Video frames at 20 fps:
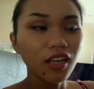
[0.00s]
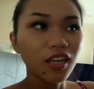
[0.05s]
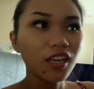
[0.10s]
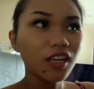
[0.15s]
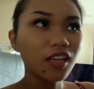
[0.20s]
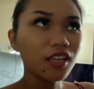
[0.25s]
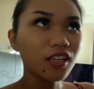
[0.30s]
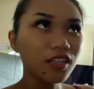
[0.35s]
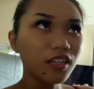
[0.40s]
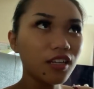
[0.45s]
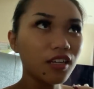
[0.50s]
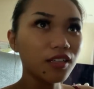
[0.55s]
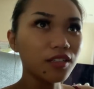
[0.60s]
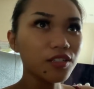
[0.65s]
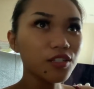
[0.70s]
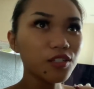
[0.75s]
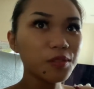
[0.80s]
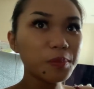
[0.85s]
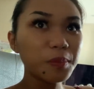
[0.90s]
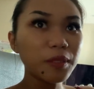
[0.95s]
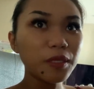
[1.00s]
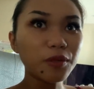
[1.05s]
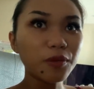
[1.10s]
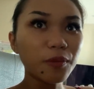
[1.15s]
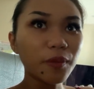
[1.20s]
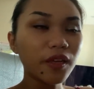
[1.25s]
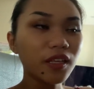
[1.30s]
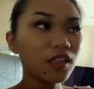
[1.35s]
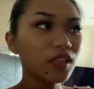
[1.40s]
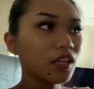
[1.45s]
and she's been
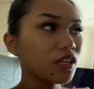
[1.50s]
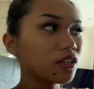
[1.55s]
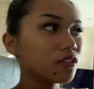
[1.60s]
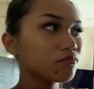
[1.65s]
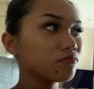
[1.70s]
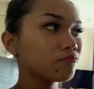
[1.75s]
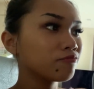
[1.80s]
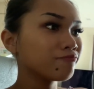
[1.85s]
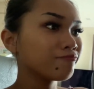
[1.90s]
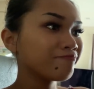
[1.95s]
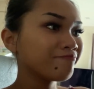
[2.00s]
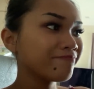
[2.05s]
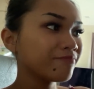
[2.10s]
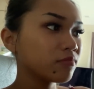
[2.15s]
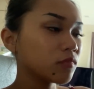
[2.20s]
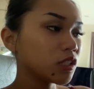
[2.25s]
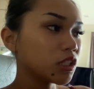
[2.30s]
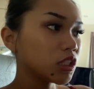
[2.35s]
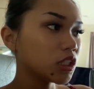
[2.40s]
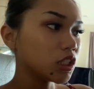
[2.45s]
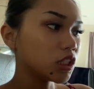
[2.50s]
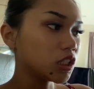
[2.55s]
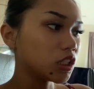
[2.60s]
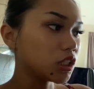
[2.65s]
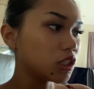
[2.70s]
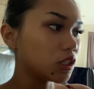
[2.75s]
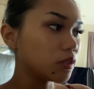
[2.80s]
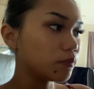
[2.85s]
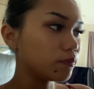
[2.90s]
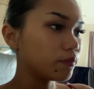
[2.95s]
awake like
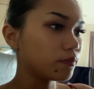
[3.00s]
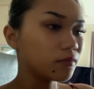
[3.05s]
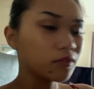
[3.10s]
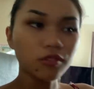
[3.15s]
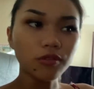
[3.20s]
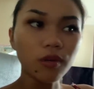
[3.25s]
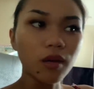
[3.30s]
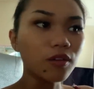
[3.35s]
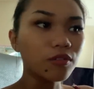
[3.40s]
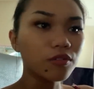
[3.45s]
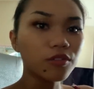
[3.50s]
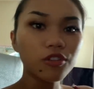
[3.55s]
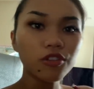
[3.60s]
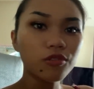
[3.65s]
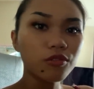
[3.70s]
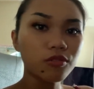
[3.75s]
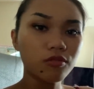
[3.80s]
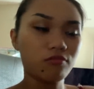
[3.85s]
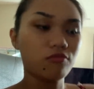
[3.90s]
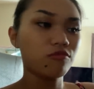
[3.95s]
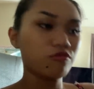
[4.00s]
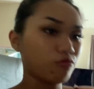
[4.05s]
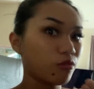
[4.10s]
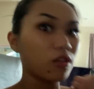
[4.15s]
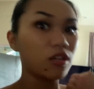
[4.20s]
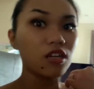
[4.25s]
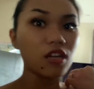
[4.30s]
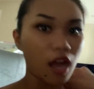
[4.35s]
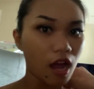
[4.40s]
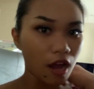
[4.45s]
around
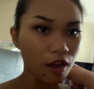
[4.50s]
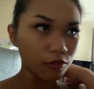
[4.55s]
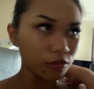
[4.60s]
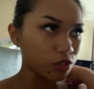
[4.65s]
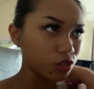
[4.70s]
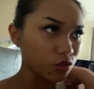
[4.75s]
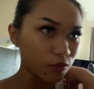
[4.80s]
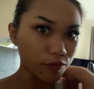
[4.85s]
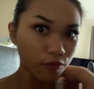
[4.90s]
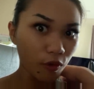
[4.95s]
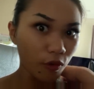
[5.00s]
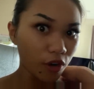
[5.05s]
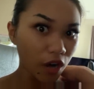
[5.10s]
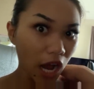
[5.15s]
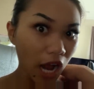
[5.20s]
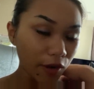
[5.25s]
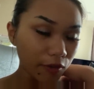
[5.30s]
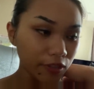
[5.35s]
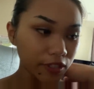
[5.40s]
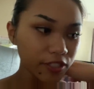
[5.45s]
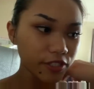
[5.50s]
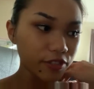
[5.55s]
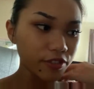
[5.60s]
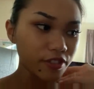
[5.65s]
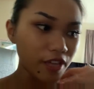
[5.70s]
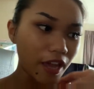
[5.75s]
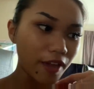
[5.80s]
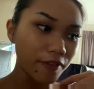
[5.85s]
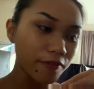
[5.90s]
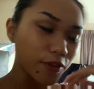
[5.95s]
3 hours or 4 hours, because
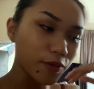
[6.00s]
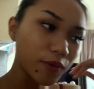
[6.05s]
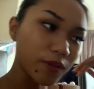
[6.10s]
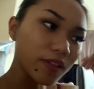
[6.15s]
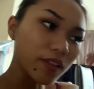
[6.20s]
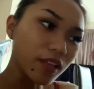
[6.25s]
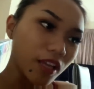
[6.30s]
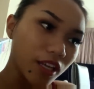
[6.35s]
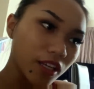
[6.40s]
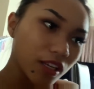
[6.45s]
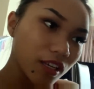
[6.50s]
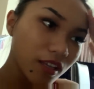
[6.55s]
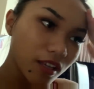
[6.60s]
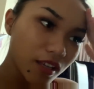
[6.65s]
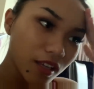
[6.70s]
everyone like